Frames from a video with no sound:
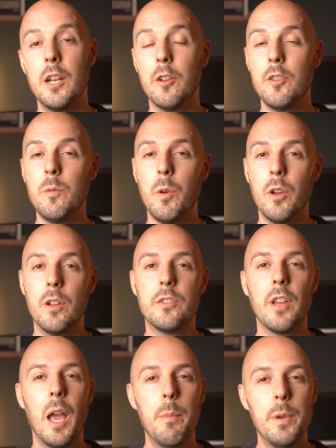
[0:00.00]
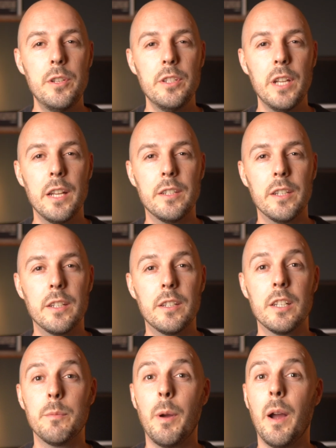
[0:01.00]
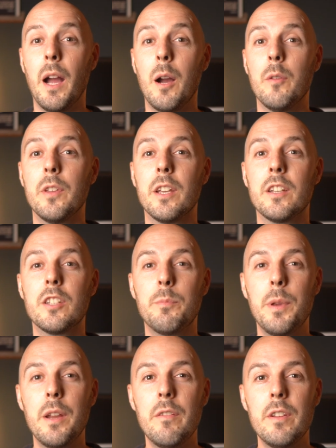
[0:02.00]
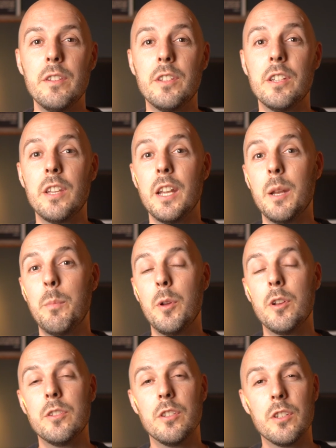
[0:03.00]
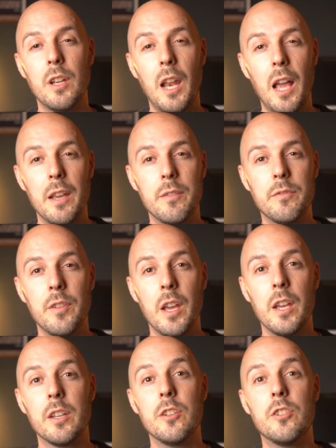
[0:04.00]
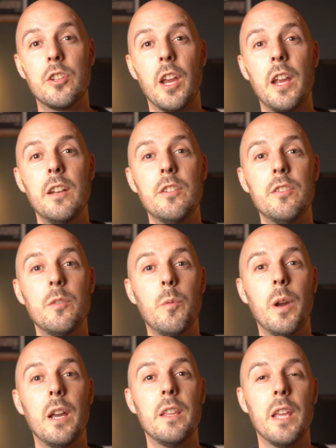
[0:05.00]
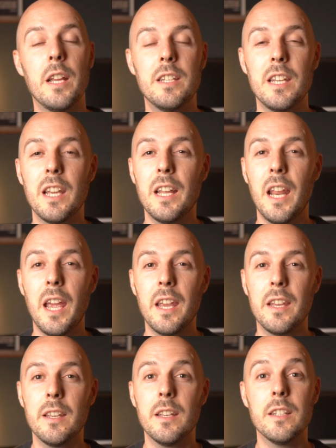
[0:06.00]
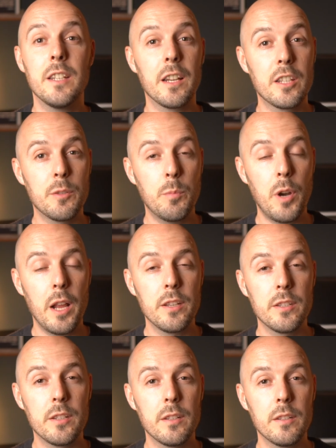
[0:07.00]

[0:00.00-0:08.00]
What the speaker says: In other words, epigenetics is about how the experiences in a person's life can change the way their DNA is expressed.